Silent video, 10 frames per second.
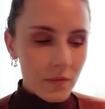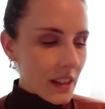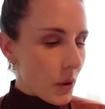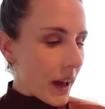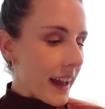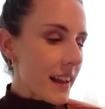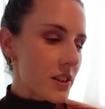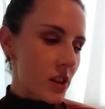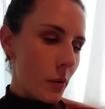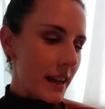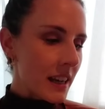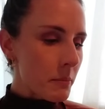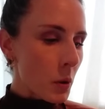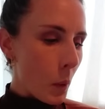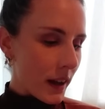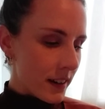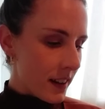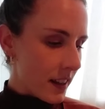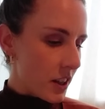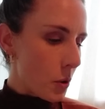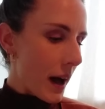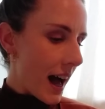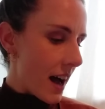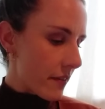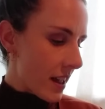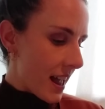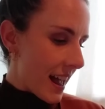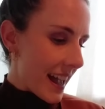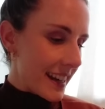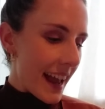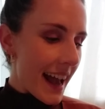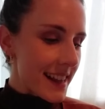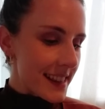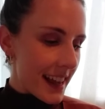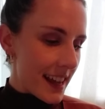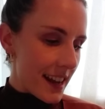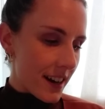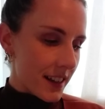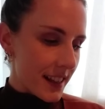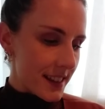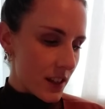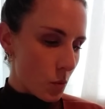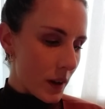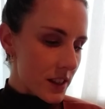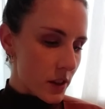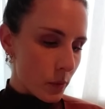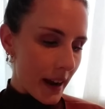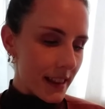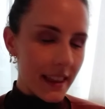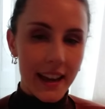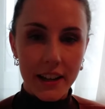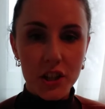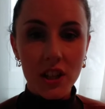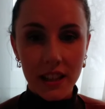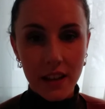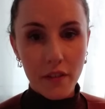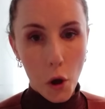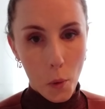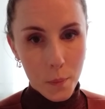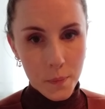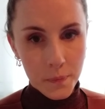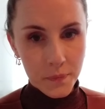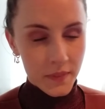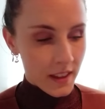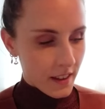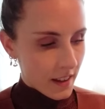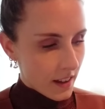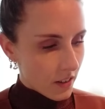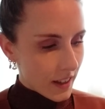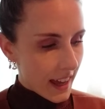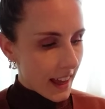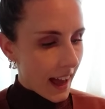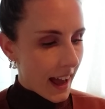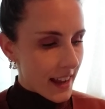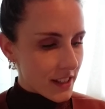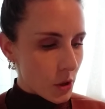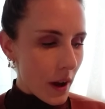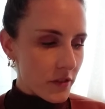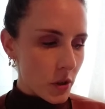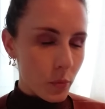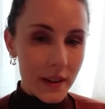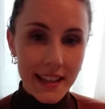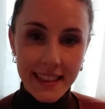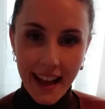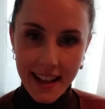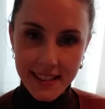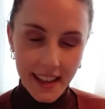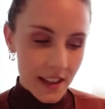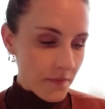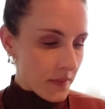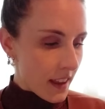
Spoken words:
Okay, so in number 1, you have an essay here that says, what's the right age to leave home? Okay, and you have to read the essay